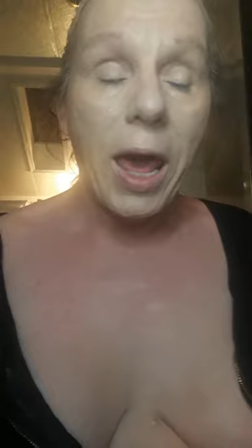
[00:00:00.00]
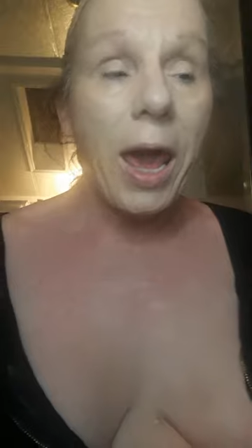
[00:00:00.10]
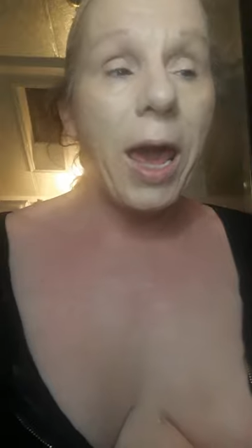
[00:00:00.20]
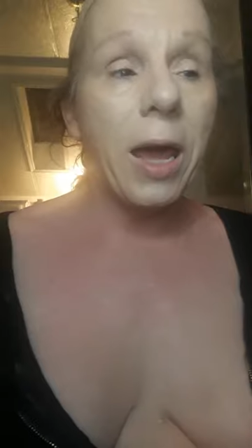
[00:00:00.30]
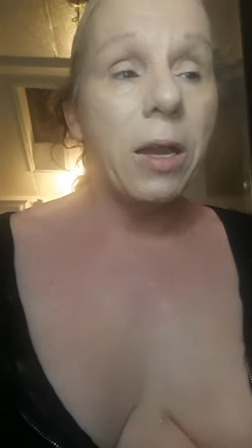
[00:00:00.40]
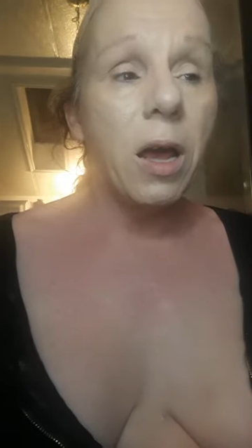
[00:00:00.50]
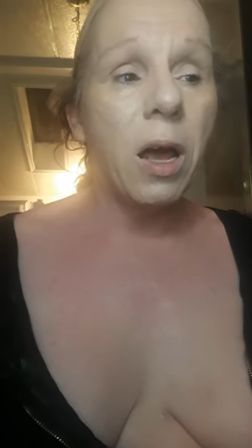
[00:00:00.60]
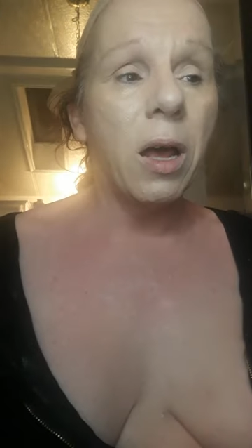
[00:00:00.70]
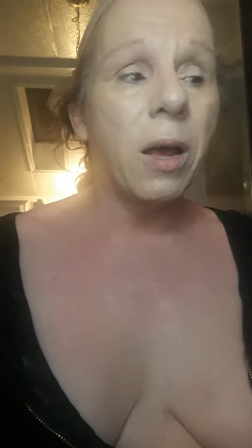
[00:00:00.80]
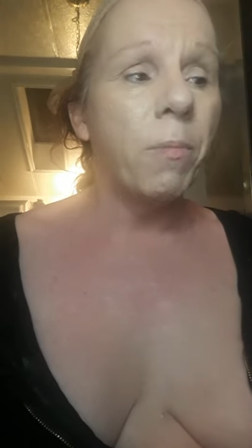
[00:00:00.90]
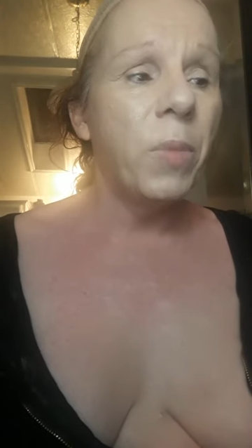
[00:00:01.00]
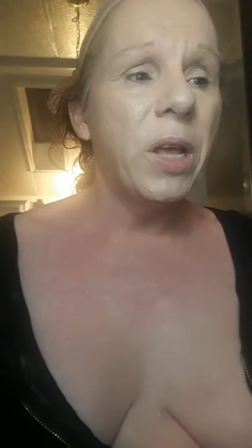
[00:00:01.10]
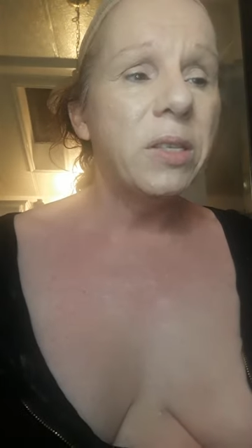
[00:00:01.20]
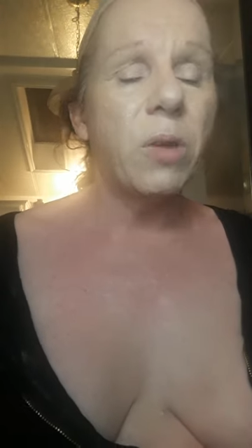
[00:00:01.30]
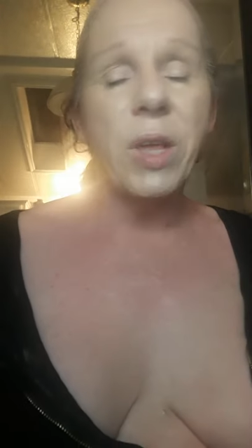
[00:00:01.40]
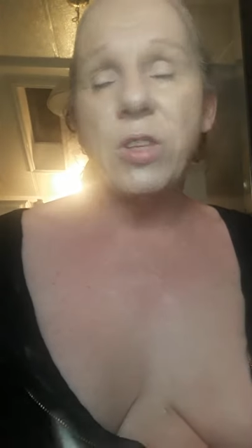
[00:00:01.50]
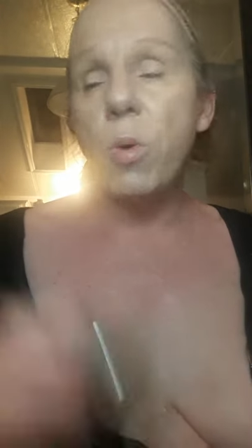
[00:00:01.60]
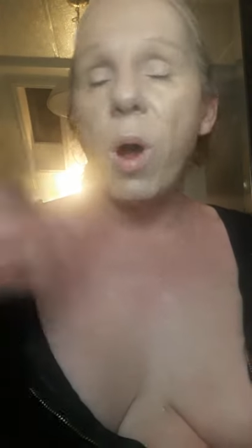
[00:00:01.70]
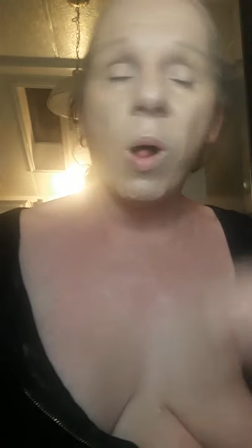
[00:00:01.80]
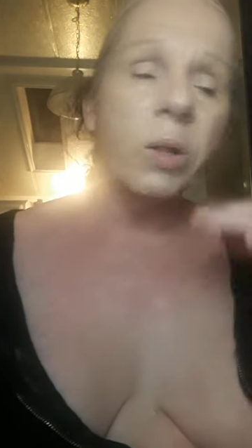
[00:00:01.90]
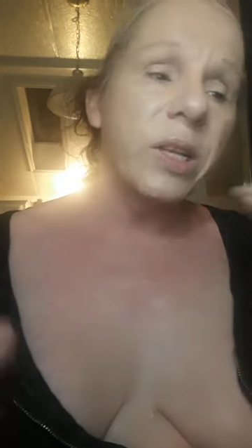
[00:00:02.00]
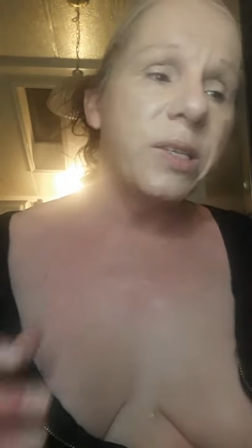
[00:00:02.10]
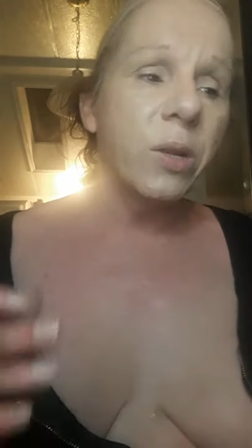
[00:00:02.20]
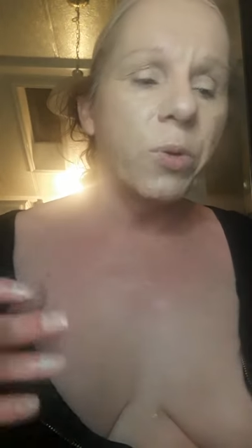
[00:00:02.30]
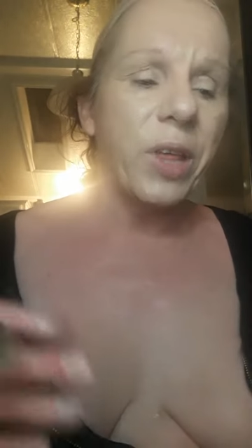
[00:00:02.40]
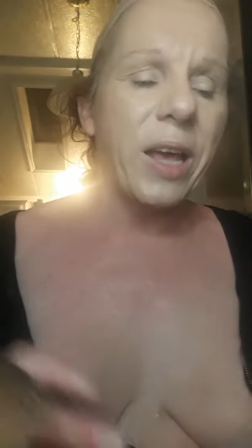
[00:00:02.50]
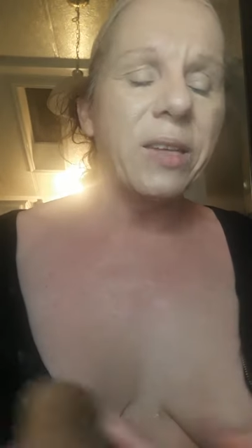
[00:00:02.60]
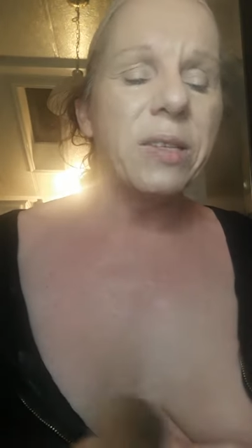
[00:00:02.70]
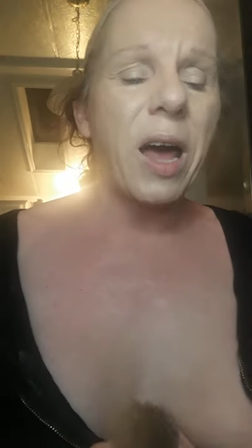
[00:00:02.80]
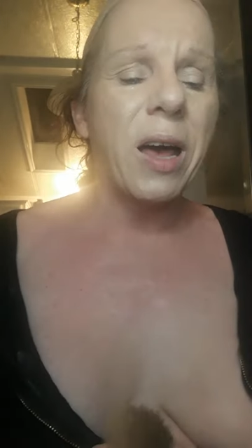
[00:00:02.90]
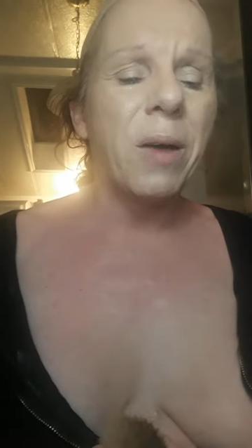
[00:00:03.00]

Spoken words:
And so they do all these little things.